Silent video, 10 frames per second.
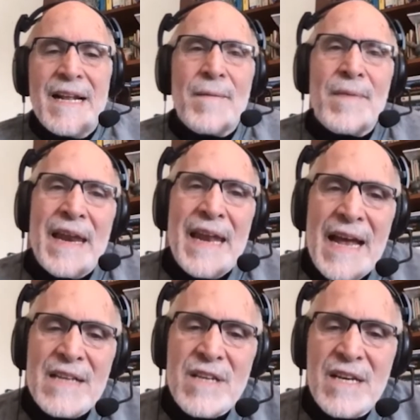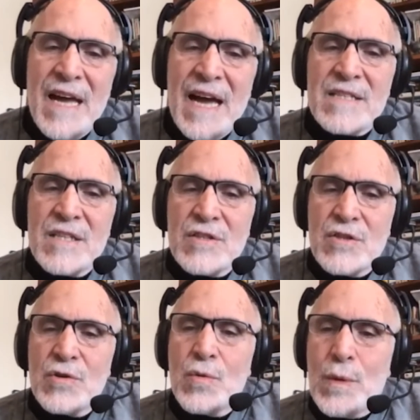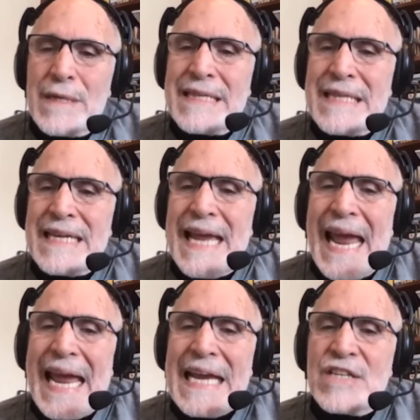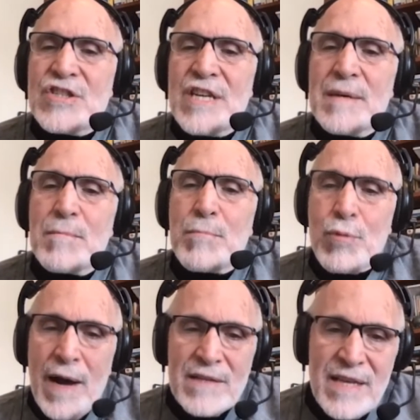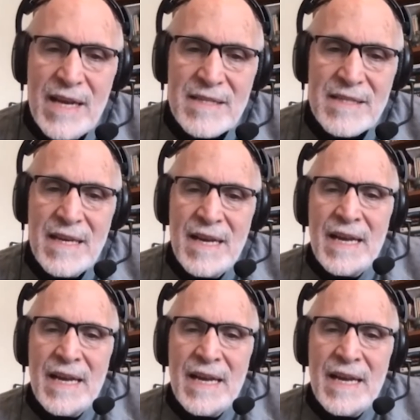That has a lot to do with the aging process.